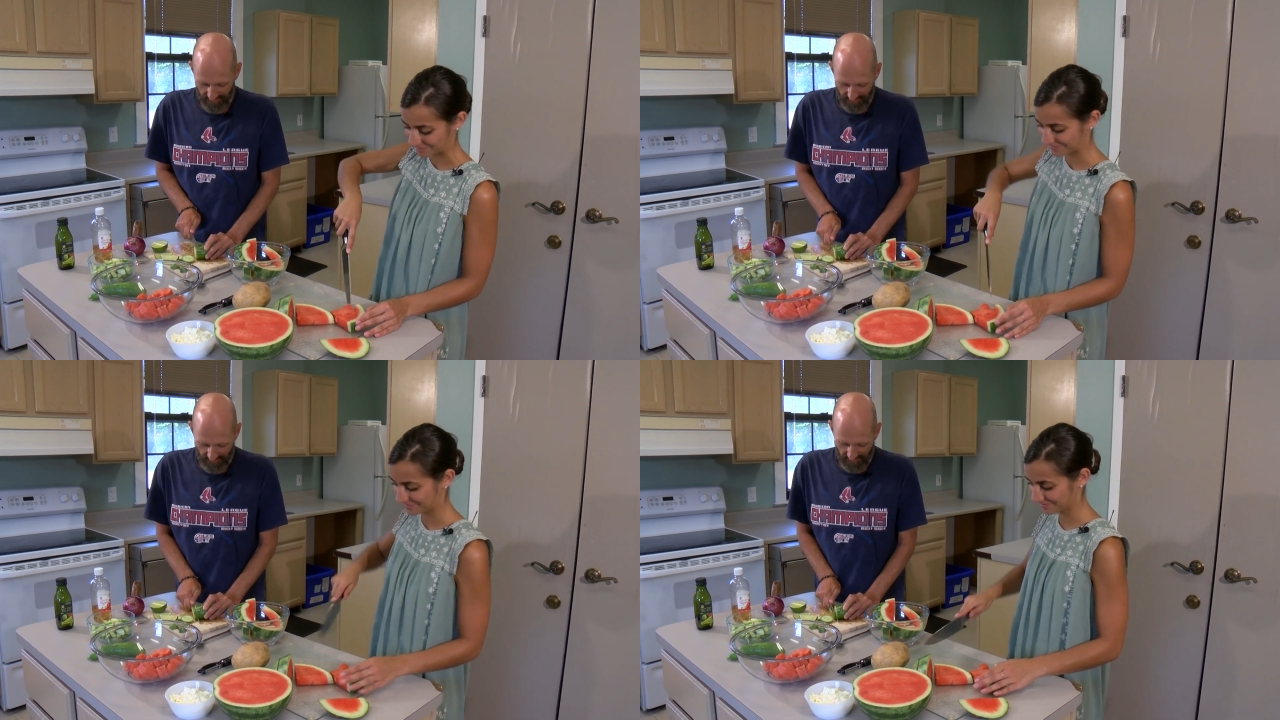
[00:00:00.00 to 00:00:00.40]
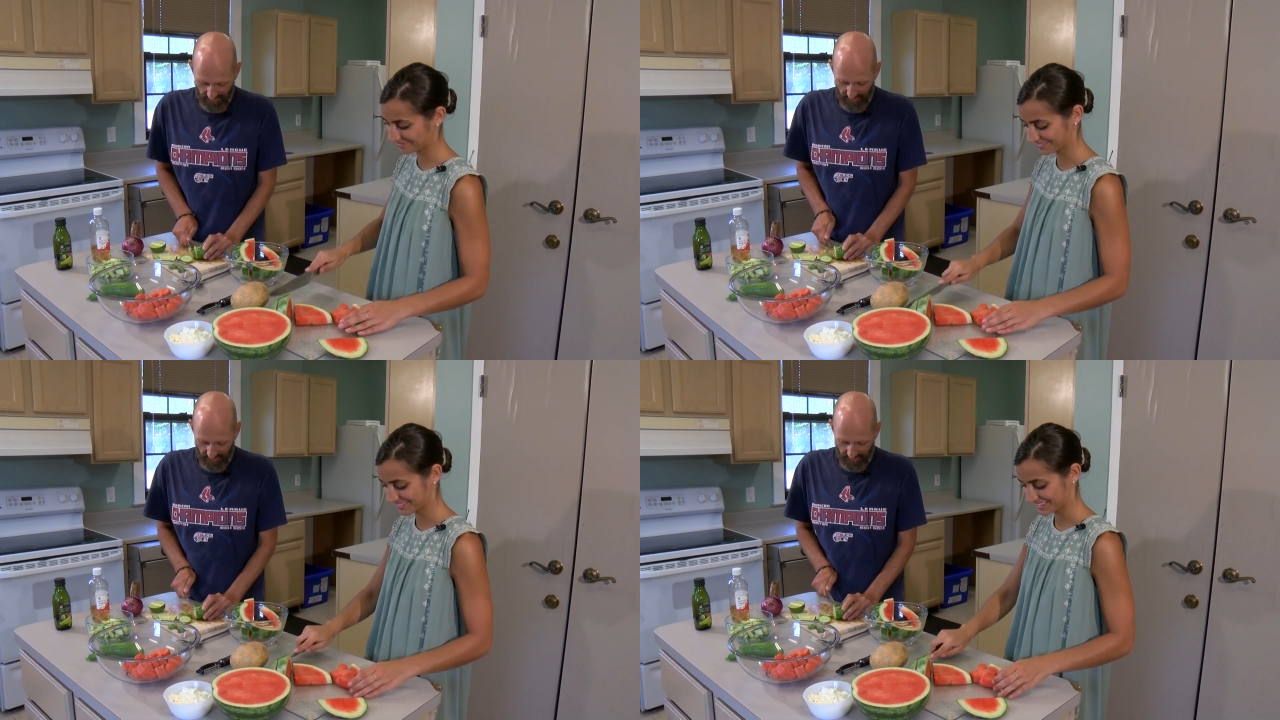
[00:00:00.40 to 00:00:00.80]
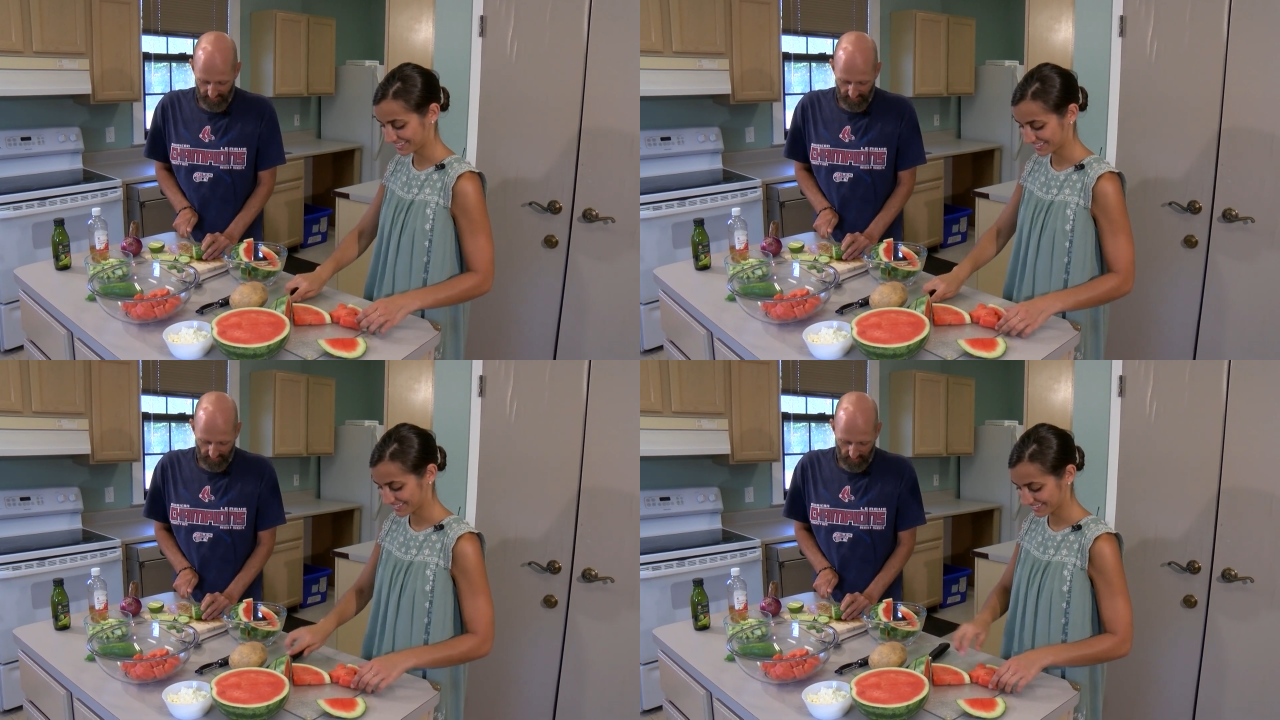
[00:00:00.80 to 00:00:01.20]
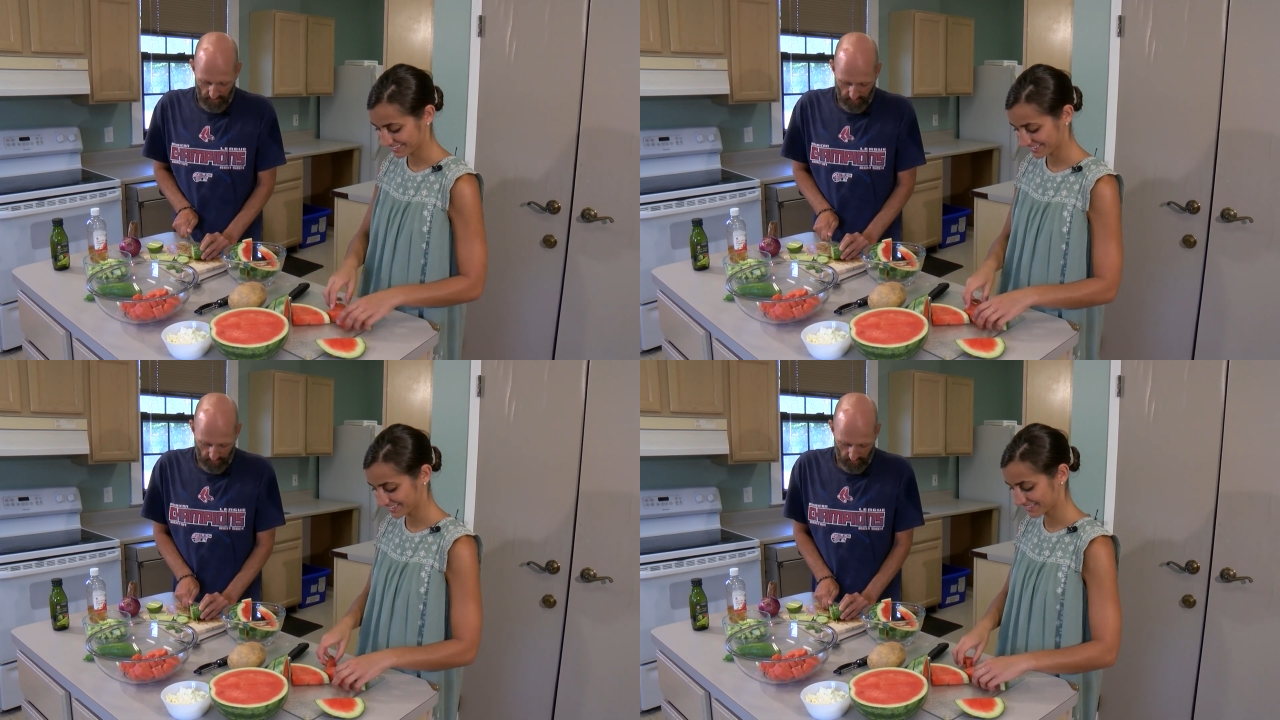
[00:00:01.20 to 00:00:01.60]

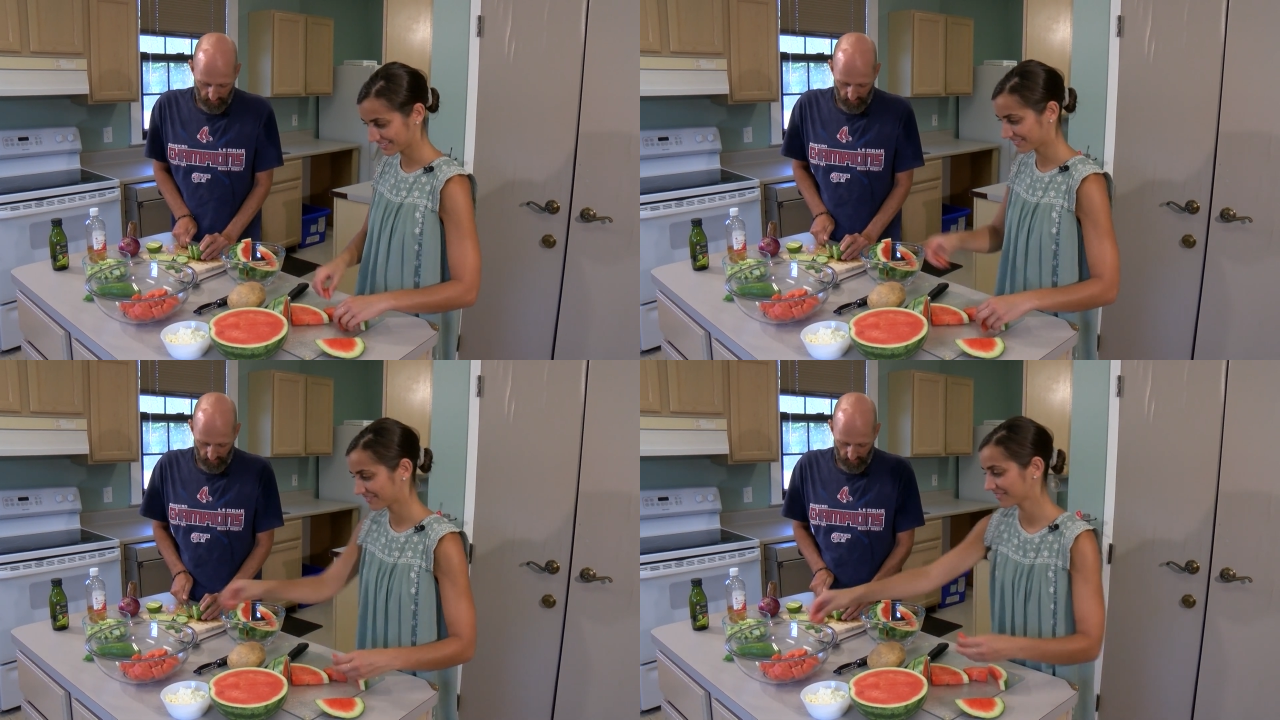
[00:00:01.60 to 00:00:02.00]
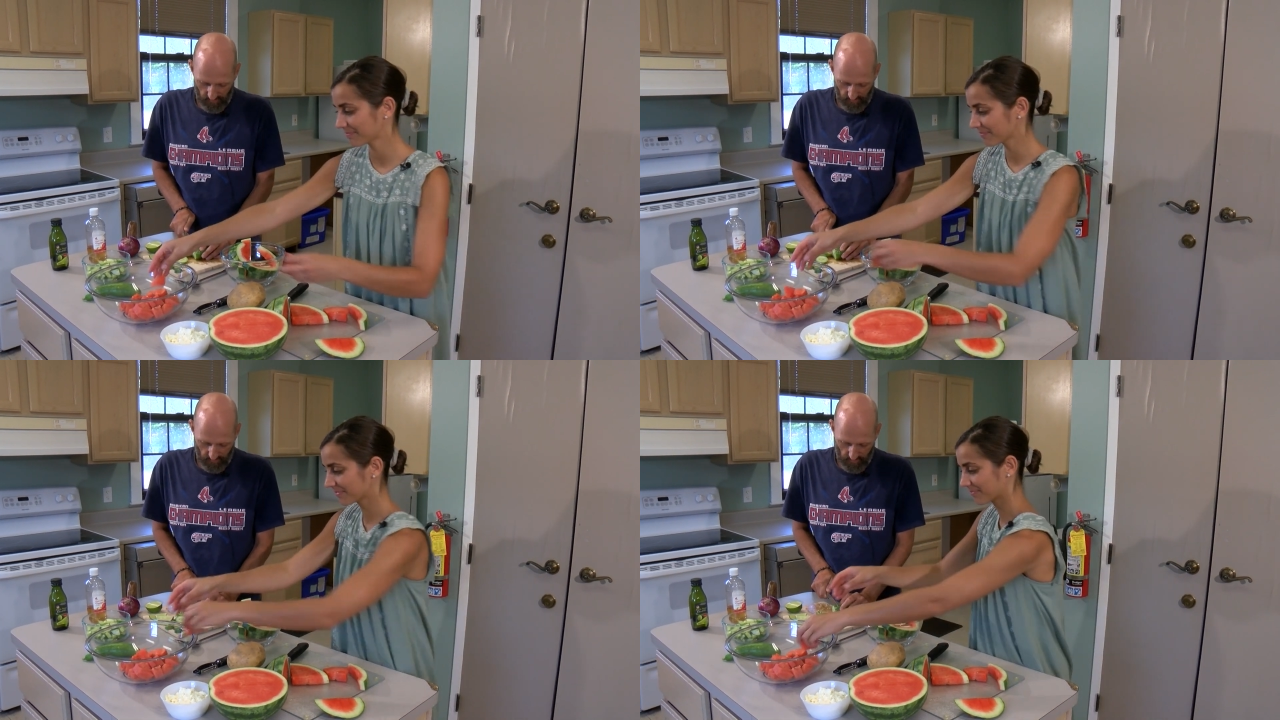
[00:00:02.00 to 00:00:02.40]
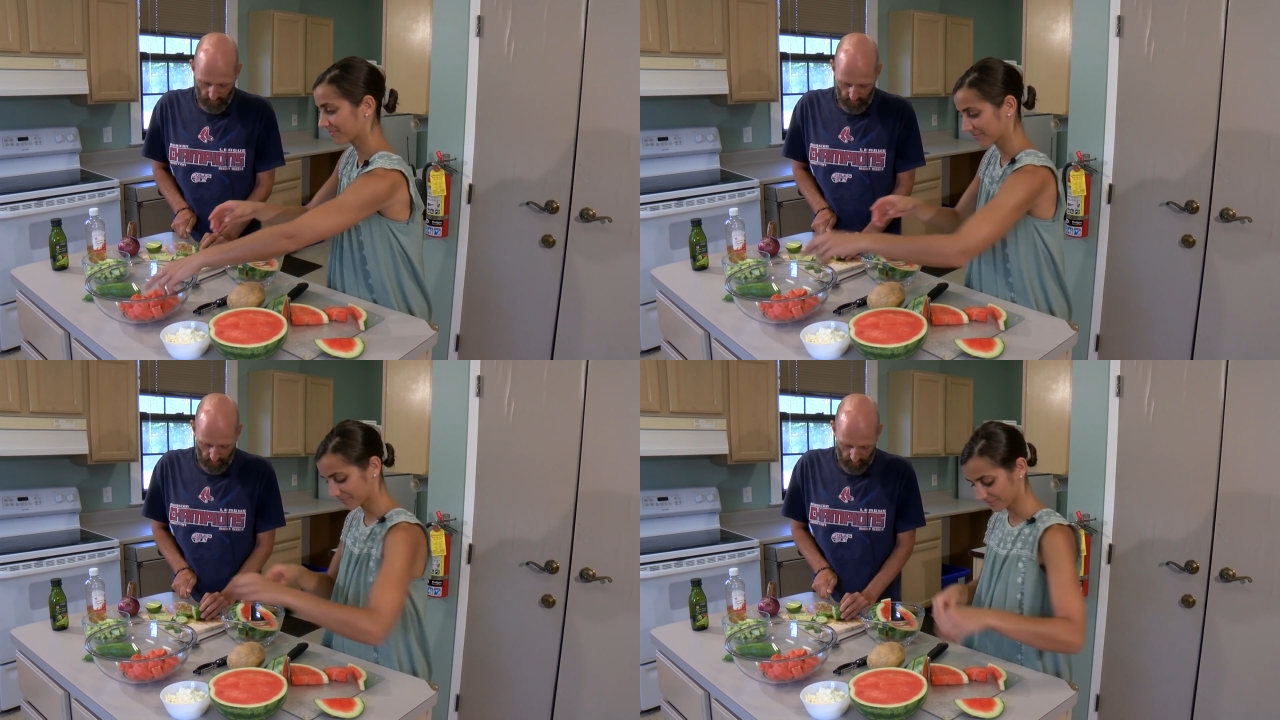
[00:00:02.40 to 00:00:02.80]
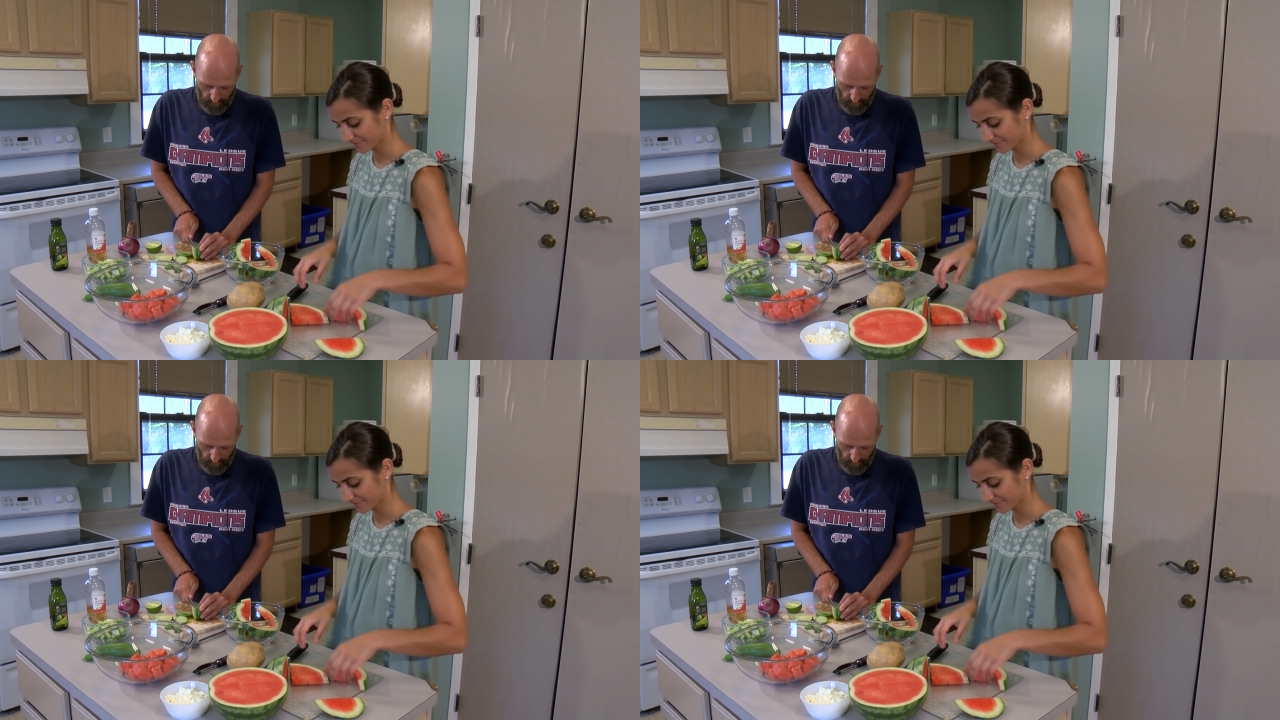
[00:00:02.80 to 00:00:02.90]
(no one is talking)